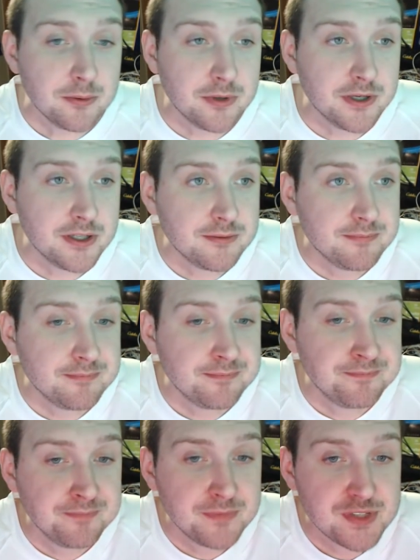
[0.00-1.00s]
Well,
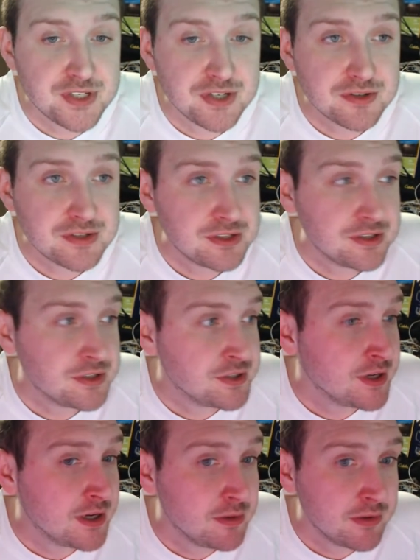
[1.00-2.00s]
zero zero
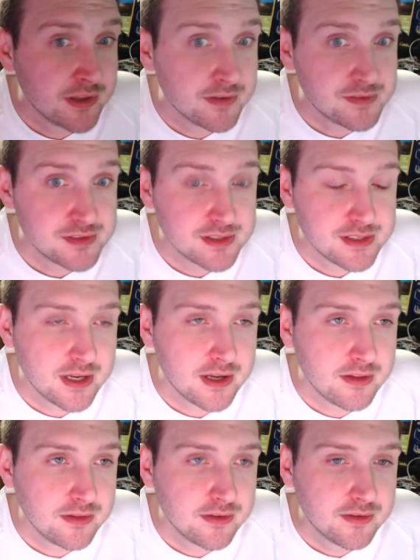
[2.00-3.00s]
draw with FC
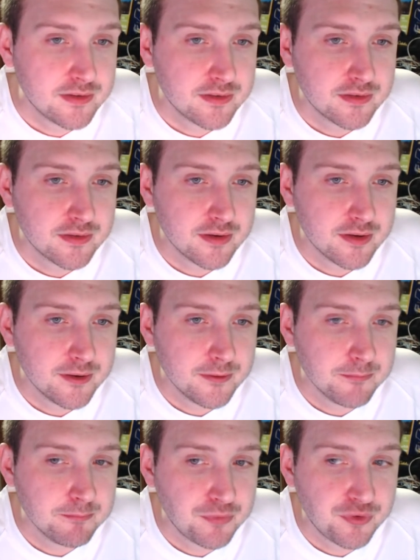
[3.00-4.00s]
Dallas.
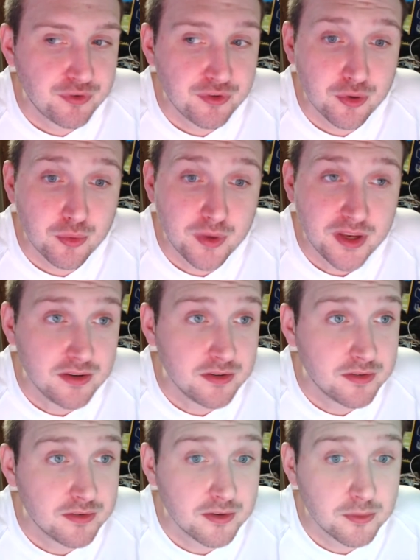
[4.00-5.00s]
Um, still waiting to
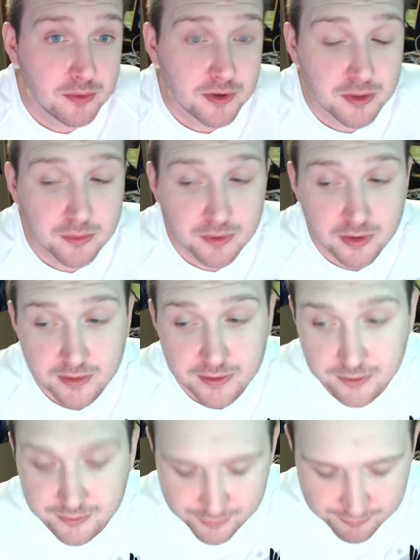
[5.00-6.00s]
sing Wonderwall
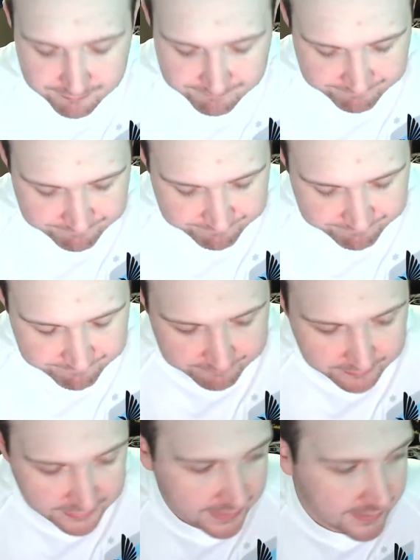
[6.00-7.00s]
at home.
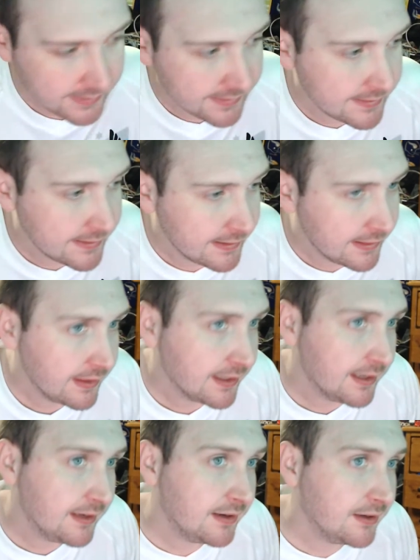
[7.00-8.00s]
Not the
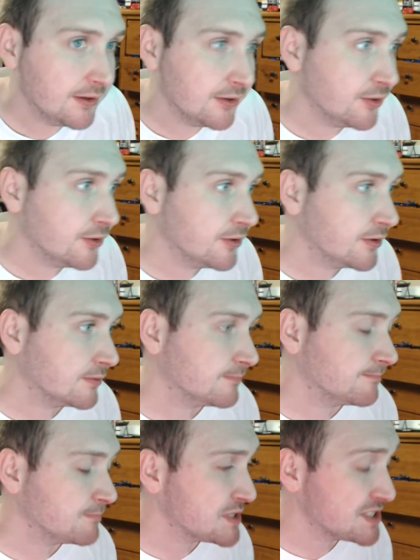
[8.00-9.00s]
ideal
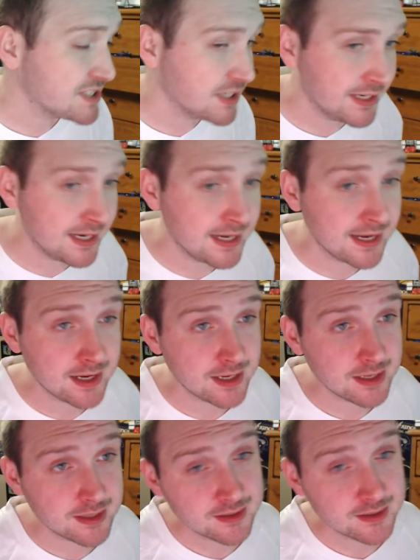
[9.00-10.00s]
Sunday night